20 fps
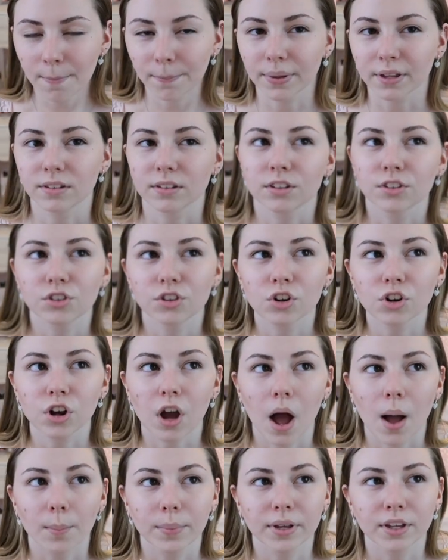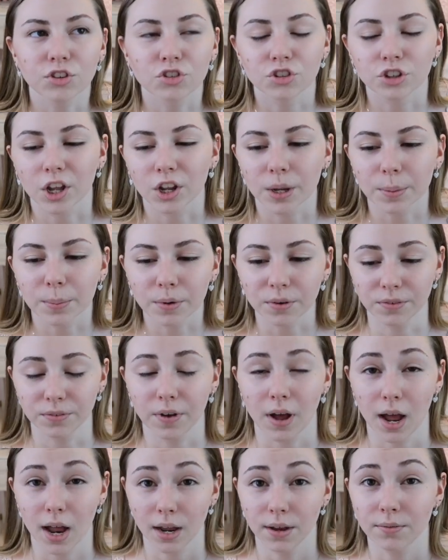My sister got me Chanel No.
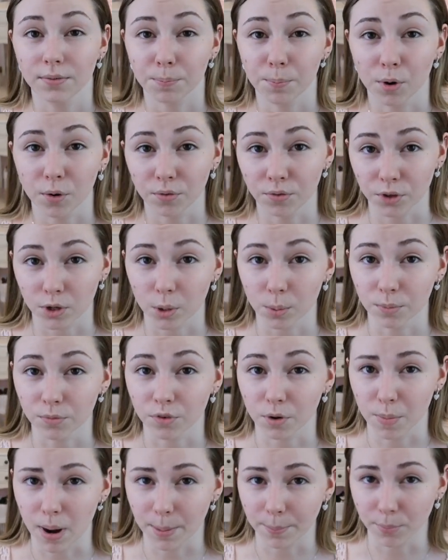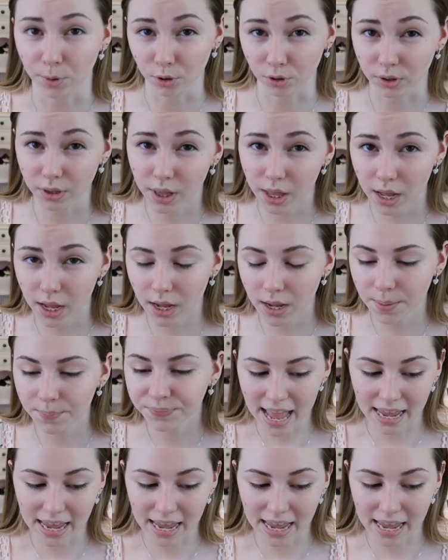5 perfume for my birthday,